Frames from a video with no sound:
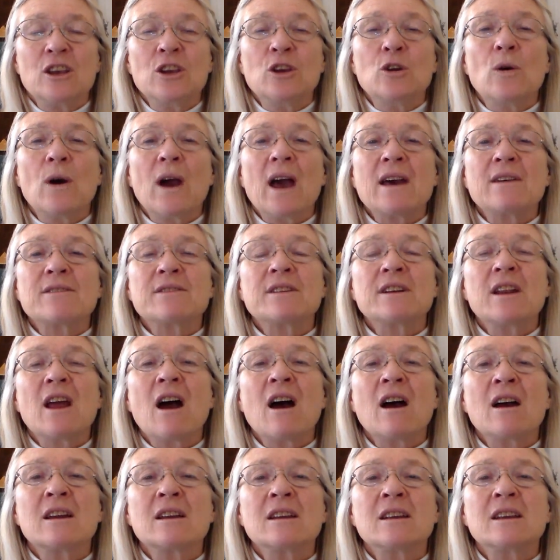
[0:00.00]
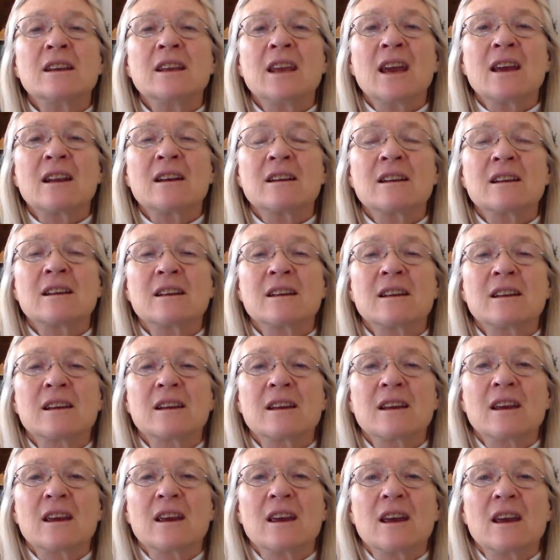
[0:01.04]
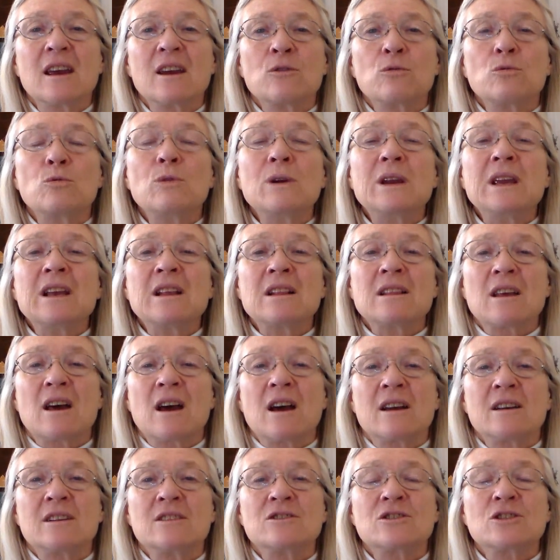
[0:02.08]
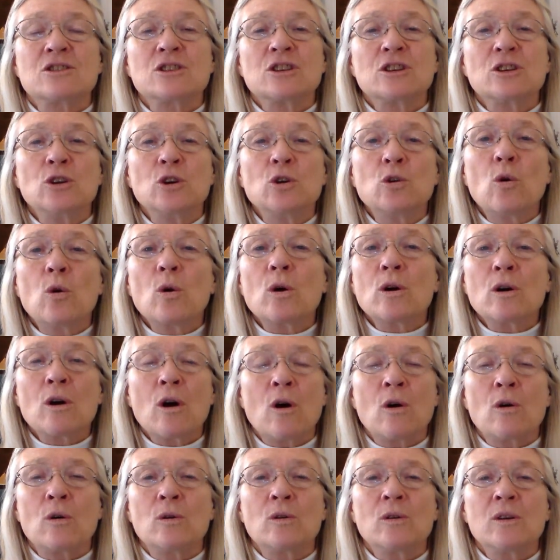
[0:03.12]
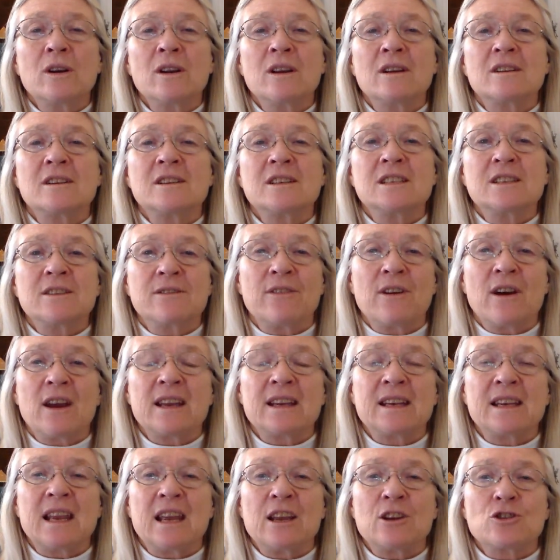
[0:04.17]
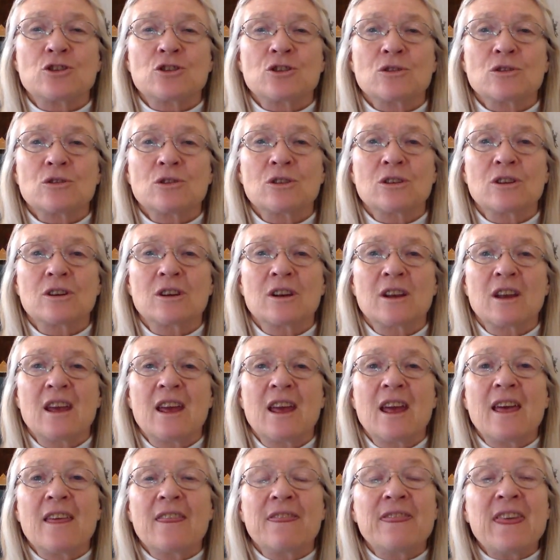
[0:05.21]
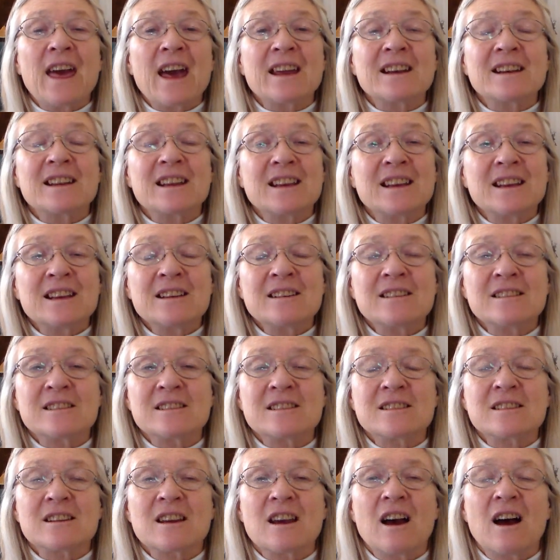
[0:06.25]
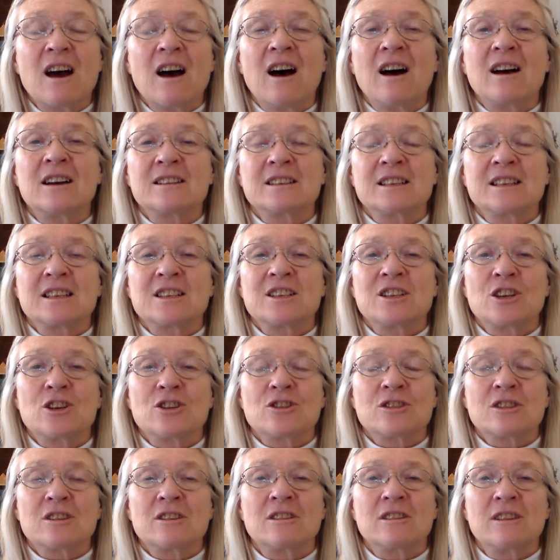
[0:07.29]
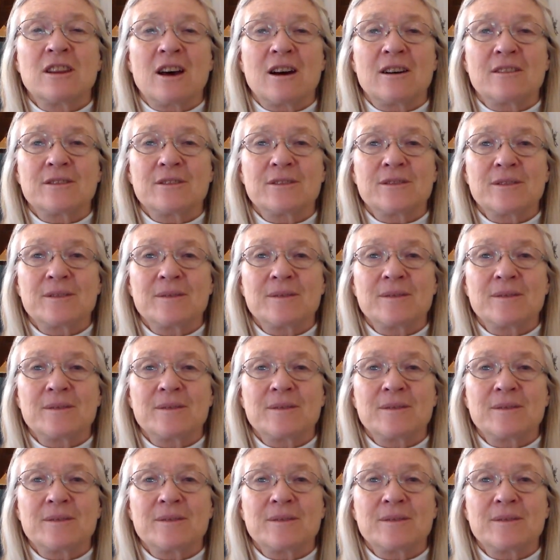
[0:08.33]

You have not yet realized your own divine nature that is unconditional love.